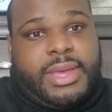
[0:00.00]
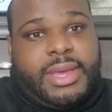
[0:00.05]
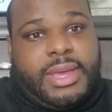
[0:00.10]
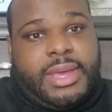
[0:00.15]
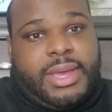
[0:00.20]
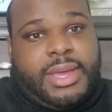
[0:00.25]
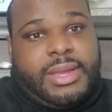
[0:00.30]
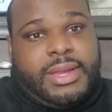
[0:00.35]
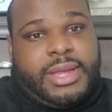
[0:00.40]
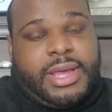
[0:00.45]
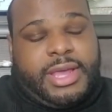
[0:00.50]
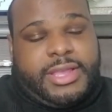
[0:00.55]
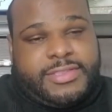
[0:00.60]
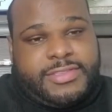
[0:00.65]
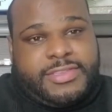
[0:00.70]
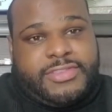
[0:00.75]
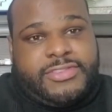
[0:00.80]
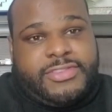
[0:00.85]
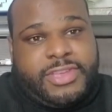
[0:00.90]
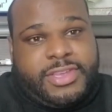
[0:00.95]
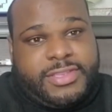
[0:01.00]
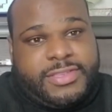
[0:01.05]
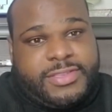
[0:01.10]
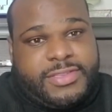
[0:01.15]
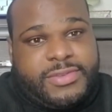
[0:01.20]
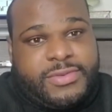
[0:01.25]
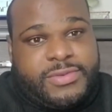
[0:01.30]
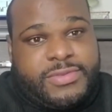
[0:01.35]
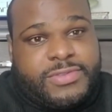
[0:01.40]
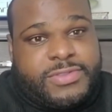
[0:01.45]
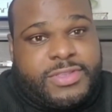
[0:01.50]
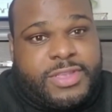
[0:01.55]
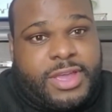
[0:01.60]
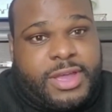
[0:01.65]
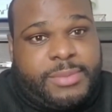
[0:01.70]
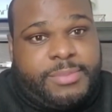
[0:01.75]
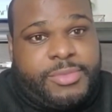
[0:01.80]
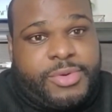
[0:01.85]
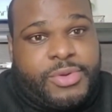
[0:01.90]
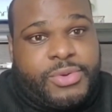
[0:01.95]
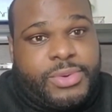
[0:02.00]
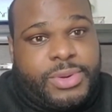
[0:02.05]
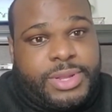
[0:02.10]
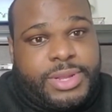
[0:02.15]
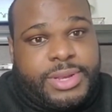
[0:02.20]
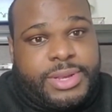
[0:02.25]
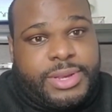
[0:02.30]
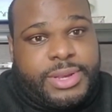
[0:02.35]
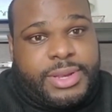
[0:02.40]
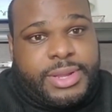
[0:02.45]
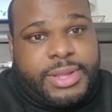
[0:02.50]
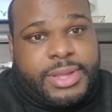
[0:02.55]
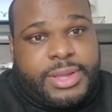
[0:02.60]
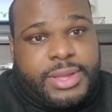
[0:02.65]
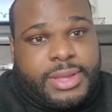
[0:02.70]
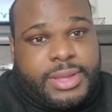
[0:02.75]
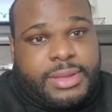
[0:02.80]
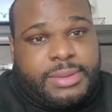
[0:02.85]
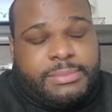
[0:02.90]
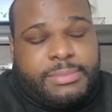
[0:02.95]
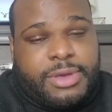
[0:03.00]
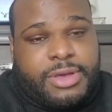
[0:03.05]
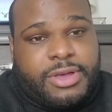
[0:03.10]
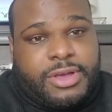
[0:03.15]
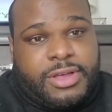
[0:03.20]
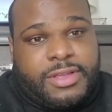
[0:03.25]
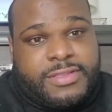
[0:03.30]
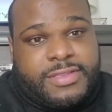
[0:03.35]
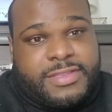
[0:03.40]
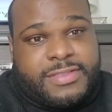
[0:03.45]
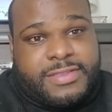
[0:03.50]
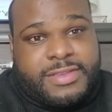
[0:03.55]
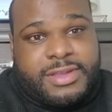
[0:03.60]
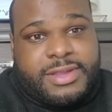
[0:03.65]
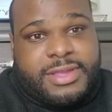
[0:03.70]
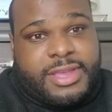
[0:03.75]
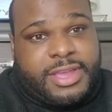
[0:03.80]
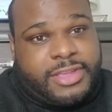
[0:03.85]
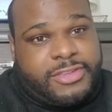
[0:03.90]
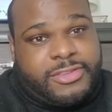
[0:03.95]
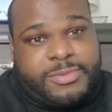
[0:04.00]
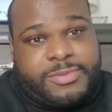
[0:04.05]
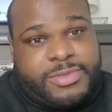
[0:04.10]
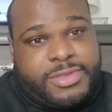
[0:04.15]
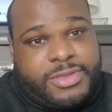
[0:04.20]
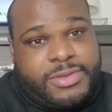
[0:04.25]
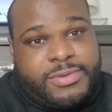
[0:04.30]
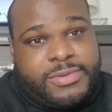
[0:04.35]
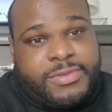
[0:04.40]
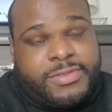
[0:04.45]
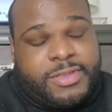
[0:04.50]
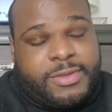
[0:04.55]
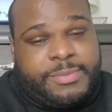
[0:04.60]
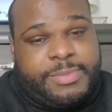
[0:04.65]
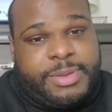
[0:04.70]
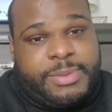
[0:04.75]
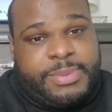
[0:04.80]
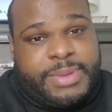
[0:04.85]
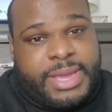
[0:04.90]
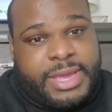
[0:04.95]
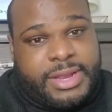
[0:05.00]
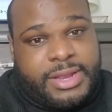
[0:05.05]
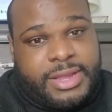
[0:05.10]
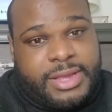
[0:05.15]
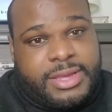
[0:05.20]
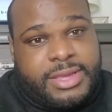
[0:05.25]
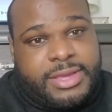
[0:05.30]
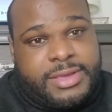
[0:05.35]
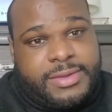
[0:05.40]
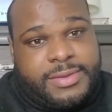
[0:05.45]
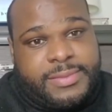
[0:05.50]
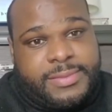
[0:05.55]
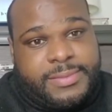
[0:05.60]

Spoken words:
And I suggest you stop doing it because it's going to catch up to you. Some people get lucky,